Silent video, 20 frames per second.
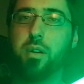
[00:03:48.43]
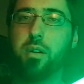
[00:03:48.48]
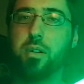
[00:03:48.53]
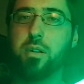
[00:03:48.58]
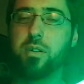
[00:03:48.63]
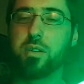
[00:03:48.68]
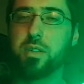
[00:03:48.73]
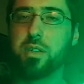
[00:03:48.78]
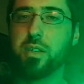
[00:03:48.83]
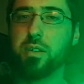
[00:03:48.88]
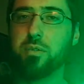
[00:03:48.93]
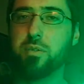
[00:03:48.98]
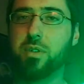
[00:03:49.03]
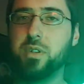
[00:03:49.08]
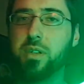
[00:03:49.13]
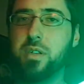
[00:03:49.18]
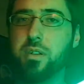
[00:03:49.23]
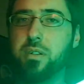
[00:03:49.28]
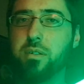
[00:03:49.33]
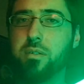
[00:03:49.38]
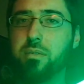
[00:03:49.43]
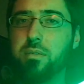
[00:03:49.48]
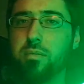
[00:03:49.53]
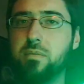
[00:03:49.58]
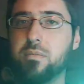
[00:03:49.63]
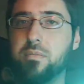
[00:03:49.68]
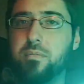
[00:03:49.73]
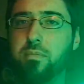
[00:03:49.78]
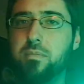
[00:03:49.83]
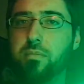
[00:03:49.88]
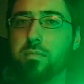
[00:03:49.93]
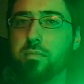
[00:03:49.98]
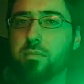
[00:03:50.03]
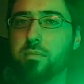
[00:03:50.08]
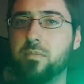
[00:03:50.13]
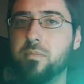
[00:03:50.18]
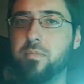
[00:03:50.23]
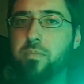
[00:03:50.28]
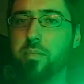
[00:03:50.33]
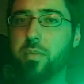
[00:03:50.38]
Auxiliary.
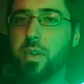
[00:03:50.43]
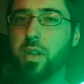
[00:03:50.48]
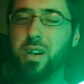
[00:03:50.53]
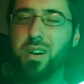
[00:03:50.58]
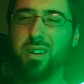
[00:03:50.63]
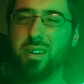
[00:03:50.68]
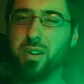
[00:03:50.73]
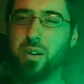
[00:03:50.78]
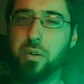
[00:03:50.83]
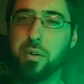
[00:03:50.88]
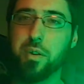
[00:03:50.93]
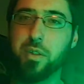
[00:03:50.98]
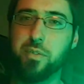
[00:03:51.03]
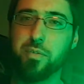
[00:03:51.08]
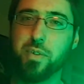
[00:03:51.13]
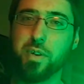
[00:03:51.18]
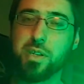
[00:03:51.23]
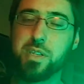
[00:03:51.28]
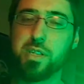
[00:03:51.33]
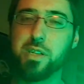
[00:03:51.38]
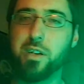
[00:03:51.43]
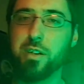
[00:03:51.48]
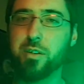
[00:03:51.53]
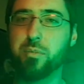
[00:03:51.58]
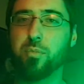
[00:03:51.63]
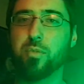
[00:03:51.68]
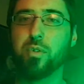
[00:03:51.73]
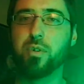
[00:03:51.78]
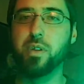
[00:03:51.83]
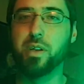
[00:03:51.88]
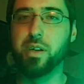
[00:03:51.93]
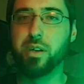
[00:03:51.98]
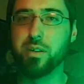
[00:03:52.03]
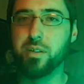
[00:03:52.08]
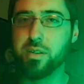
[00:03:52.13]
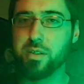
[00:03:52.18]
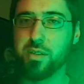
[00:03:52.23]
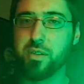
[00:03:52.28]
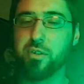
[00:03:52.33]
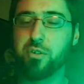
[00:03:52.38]
I'll go into the functionality more later.
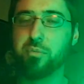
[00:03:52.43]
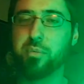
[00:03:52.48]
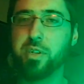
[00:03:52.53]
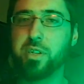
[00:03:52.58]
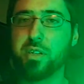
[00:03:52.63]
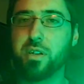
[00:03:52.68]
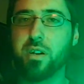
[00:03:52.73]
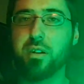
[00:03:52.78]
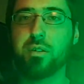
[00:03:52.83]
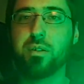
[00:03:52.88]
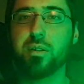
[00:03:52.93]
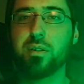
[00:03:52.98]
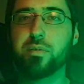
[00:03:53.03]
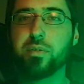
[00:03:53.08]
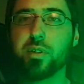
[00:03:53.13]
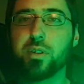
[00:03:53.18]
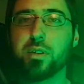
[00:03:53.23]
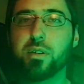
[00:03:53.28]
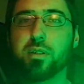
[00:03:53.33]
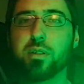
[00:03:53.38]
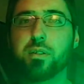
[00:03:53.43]
There's a little bit to go over.